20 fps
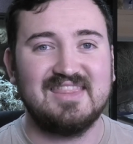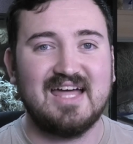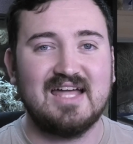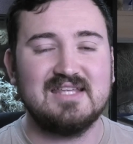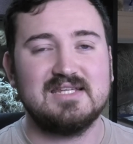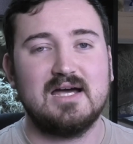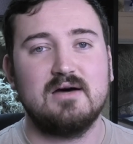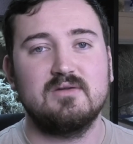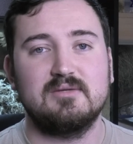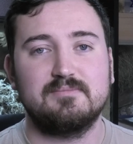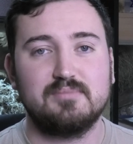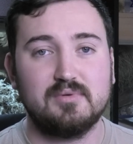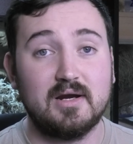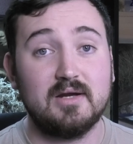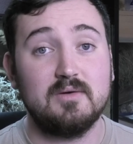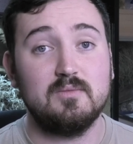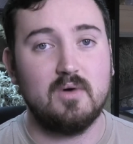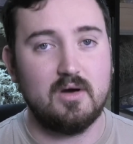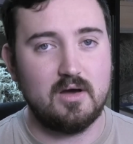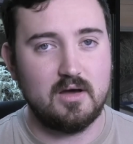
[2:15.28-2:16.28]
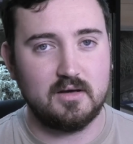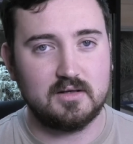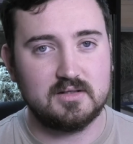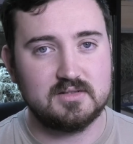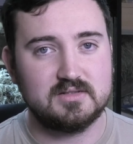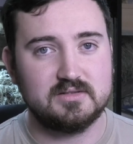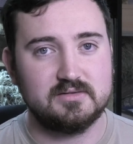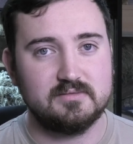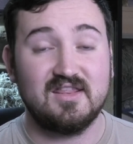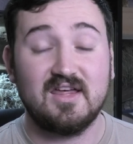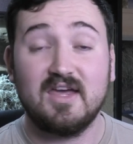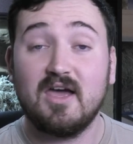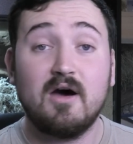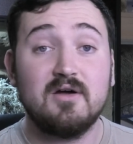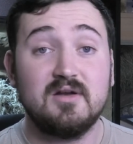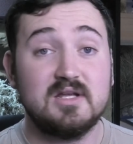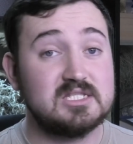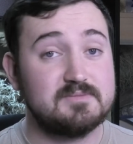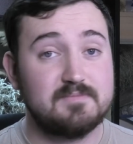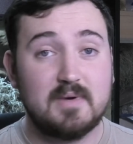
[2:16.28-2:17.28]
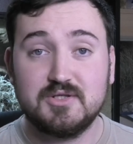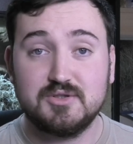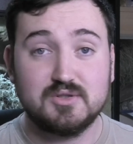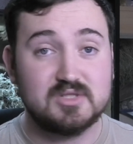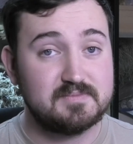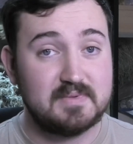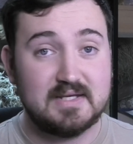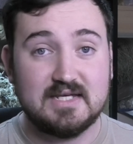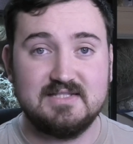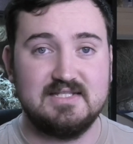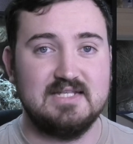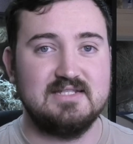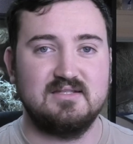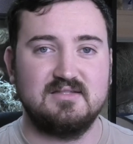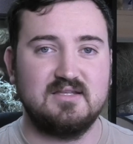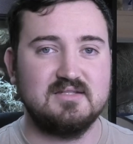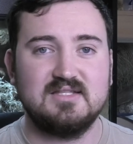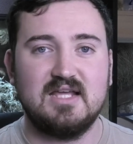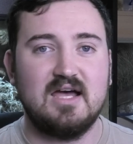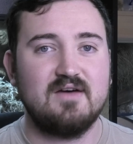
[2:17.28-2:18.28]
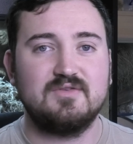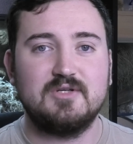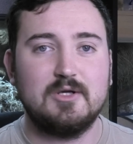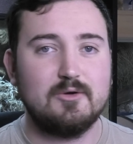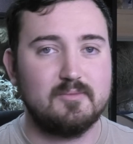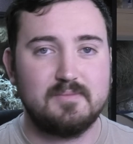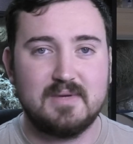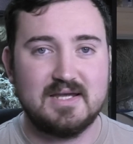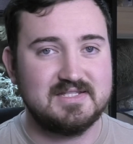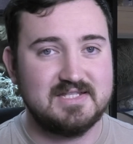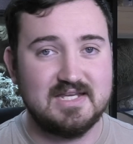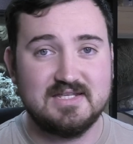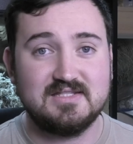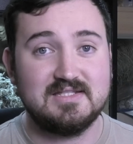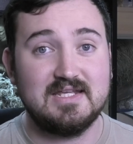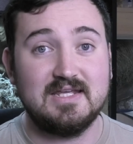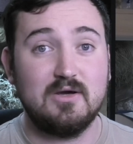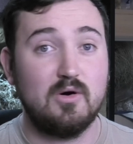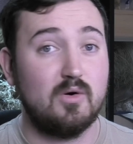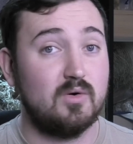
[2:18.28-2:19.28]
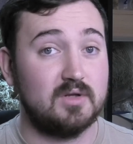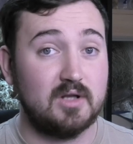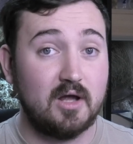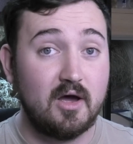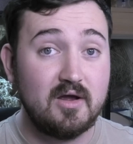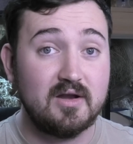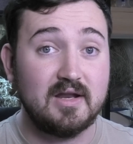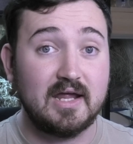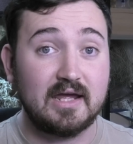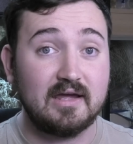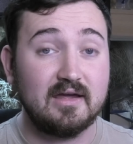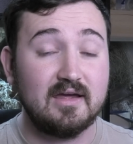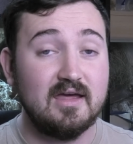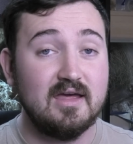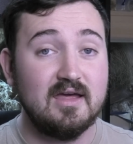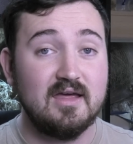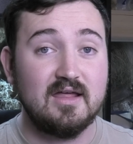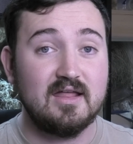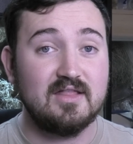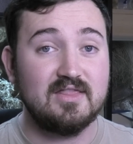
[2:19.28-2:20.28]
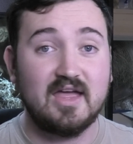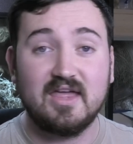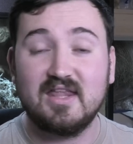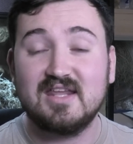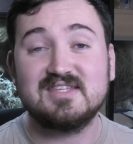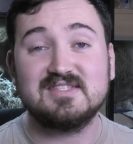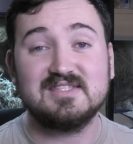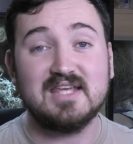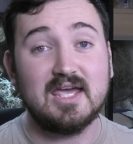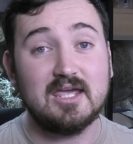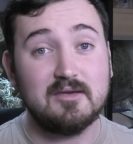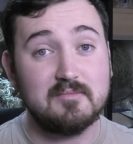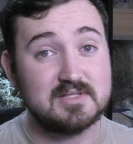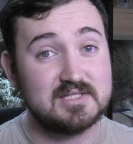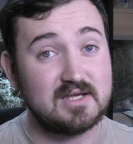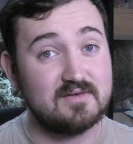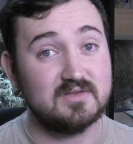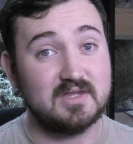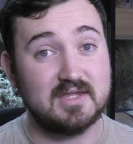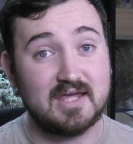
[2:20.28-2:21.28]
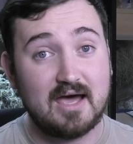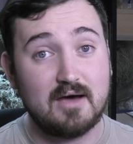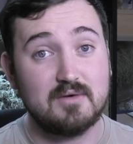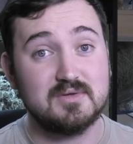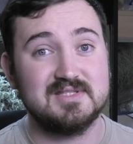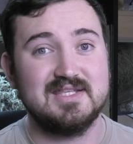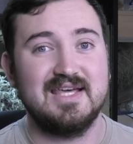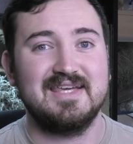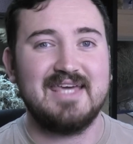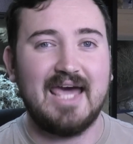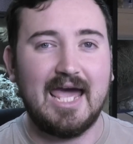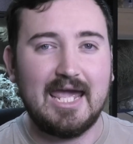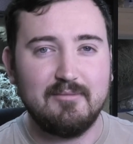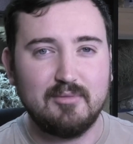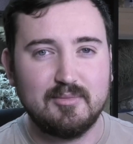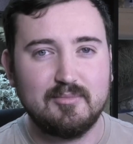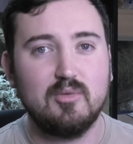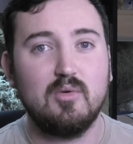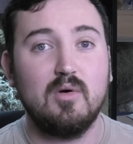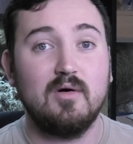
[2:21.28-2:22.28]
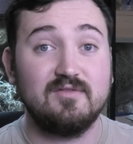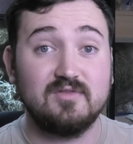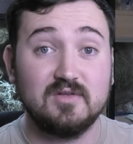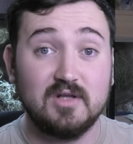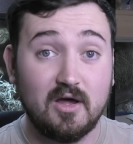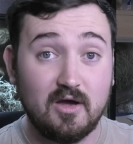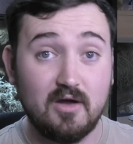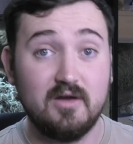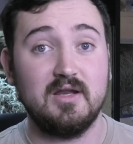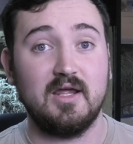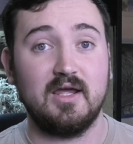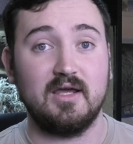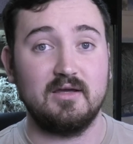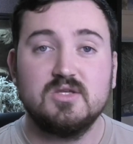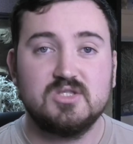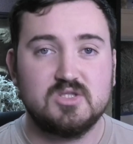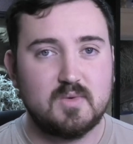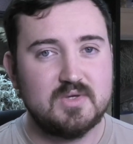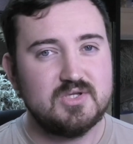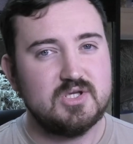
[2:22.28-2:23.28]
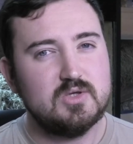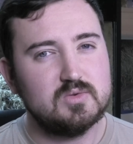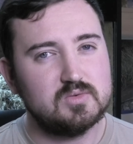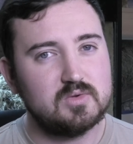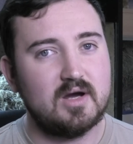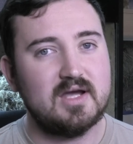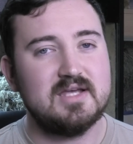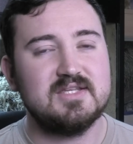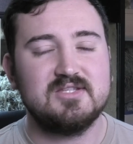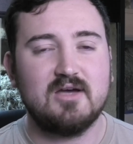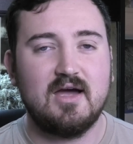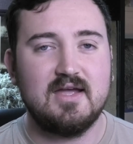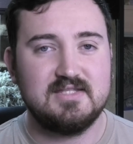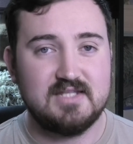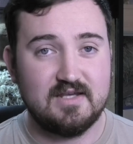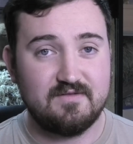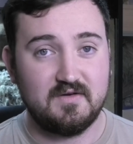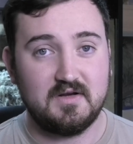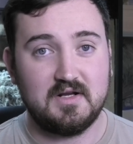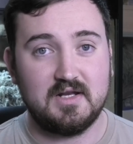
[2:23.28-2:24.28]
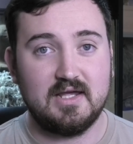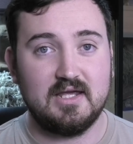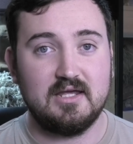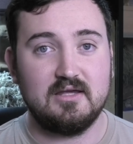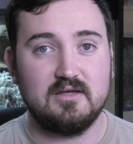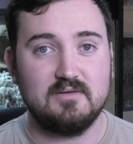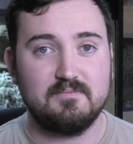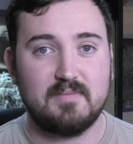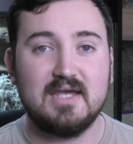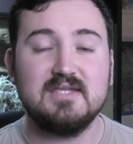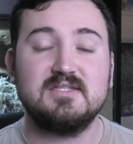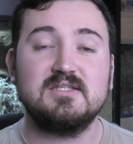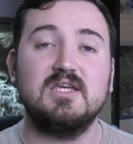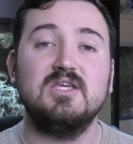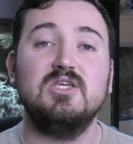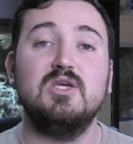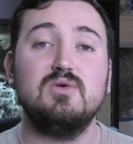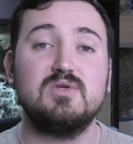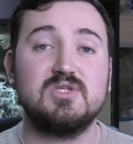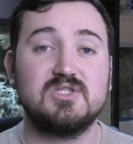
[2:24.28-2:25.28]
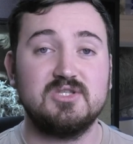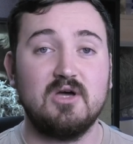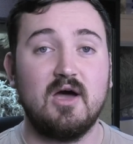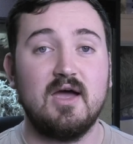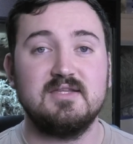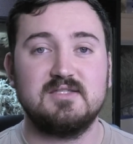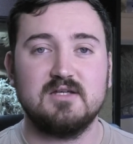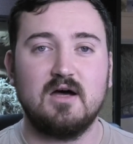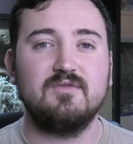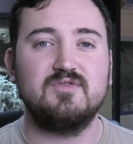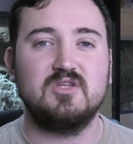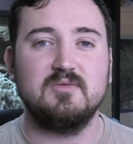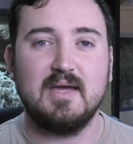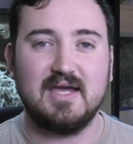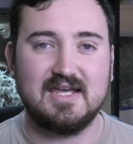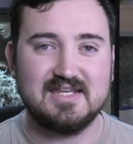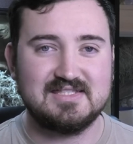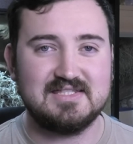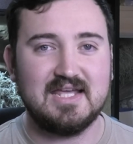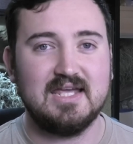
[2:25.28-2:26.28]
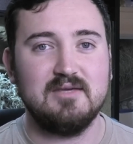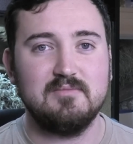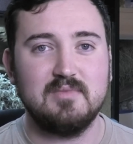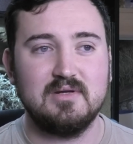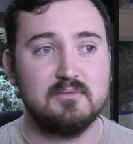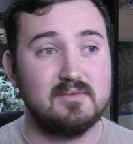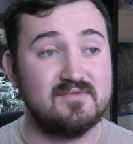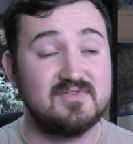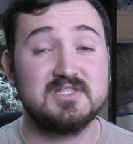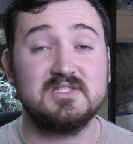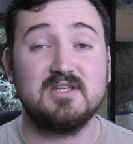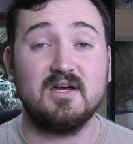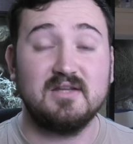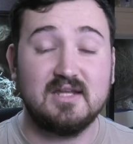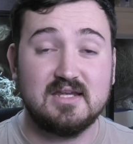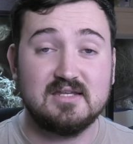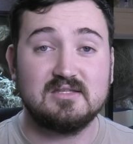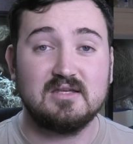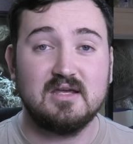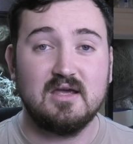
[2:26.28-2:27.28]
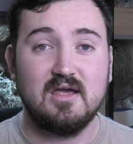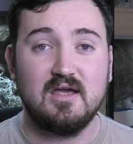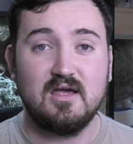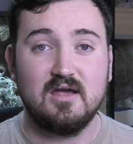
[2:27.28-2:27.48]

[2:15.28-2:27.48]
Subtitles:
that's how the brain works. They aren't a special species that doesn't have neuroplasticity or learning. They're the same as everything else. They're capable of learning. So when you write scientifically, basically you cite after you make a statement with studies